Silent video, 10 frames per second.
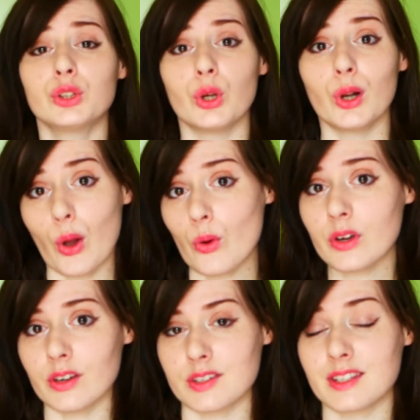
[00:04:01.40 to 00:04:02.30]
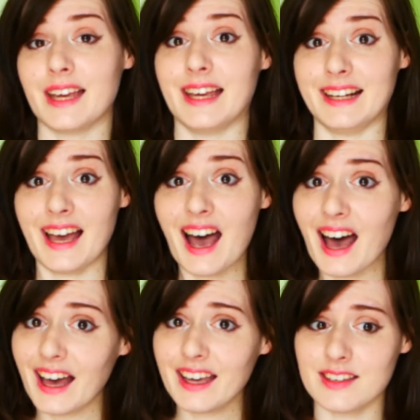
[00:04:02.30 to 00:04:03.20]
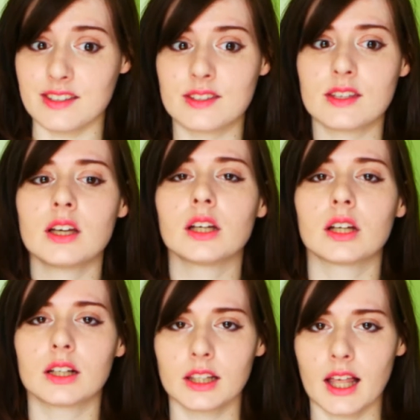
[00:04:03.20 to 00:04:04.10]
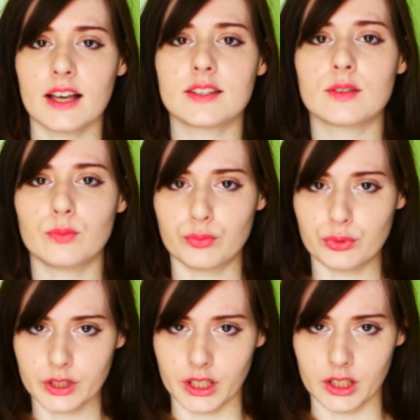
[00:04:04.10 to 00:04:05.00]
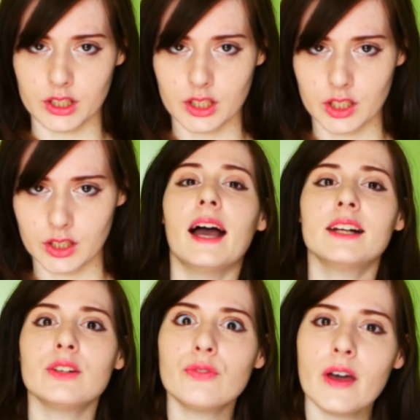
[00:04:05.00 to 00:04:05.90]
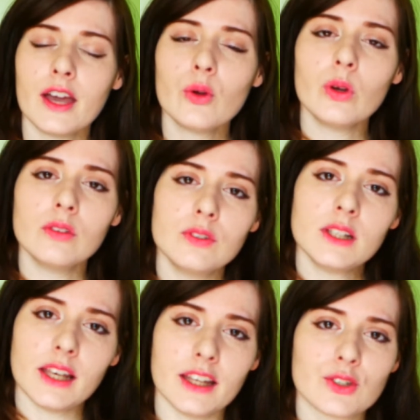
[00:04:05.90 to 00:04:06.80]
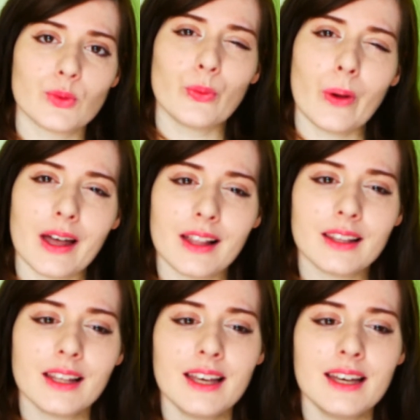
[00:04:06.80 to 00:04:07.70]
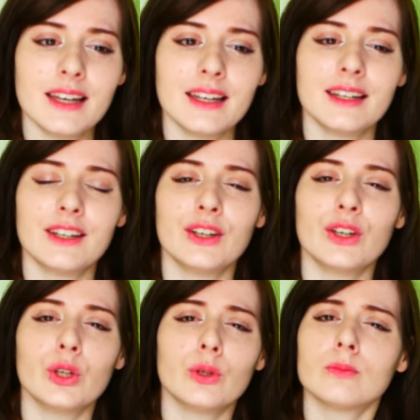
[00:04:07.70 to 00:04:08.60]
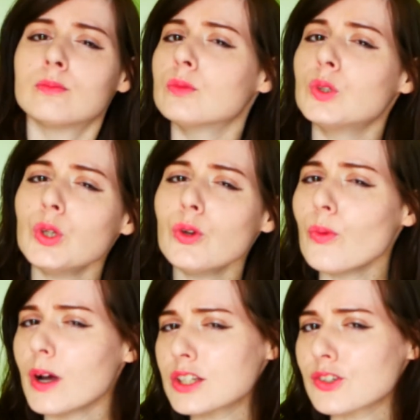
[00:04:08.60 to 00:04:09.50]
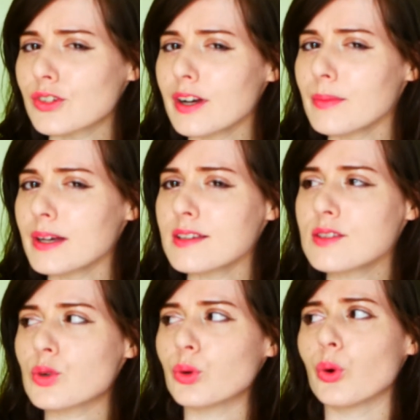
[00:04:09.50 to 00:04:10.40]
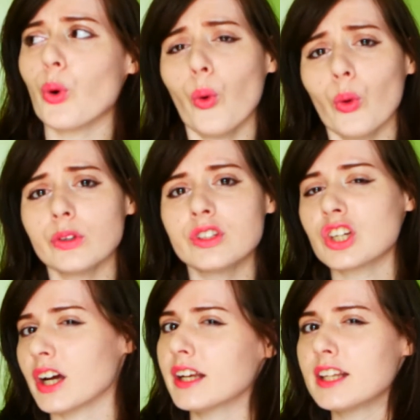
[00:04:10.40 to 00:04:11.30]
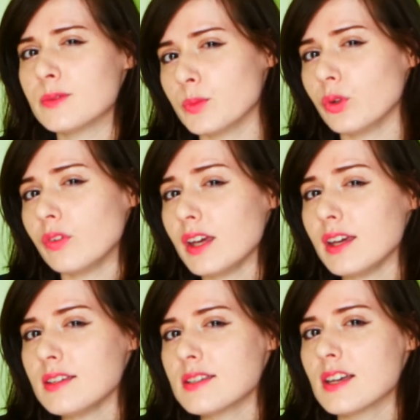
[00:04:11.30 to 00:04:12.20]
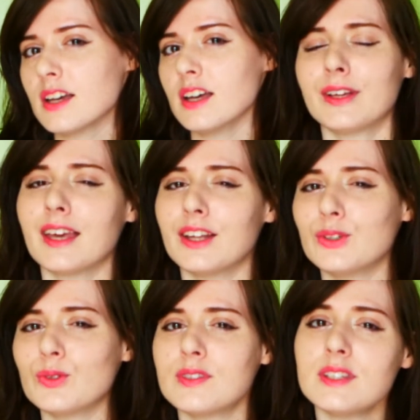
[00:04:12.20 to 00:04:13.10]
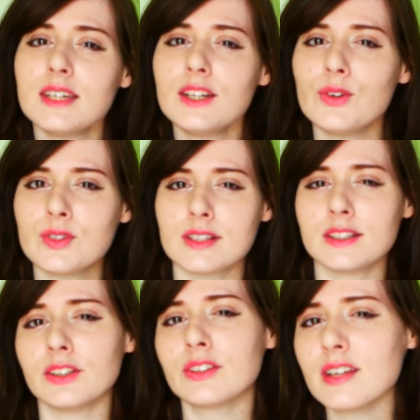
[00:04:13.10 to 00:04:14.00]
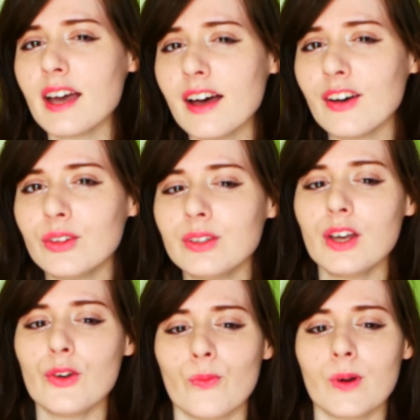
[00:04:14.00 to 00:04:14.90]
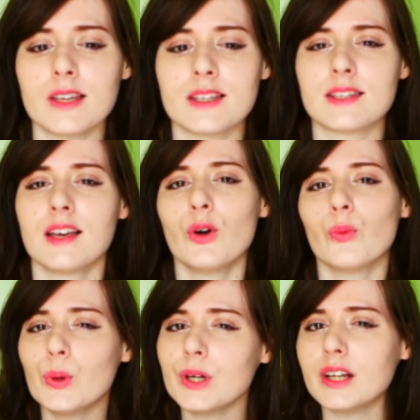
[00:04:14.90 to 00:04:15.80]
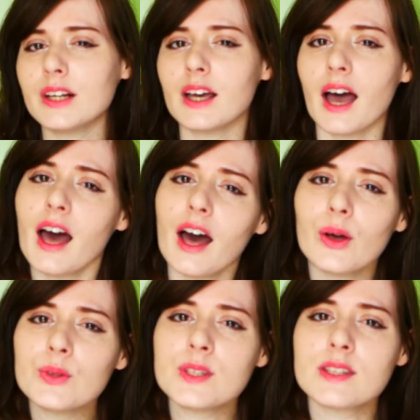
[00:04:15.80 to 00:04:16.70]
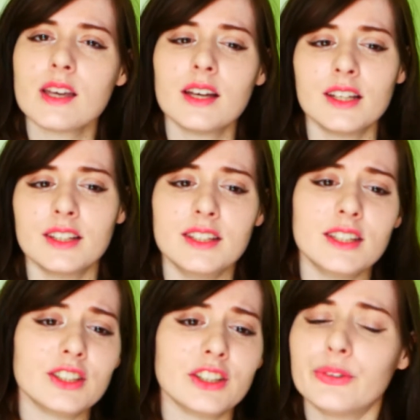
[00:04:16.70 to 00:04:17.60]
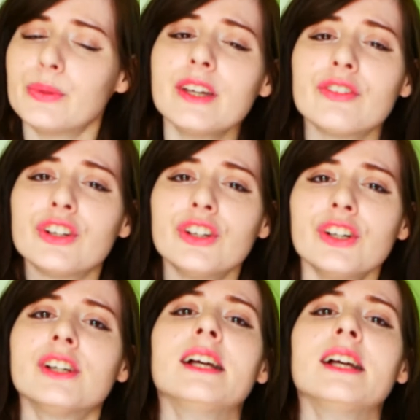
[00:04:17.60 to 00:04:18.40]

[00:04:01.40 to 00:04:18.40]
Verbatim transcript: the longest and highest glass bridge. And the Fenghuang village, well, do you watch dramas or old Chinese movies? Can you see those little town with wooden house near a river?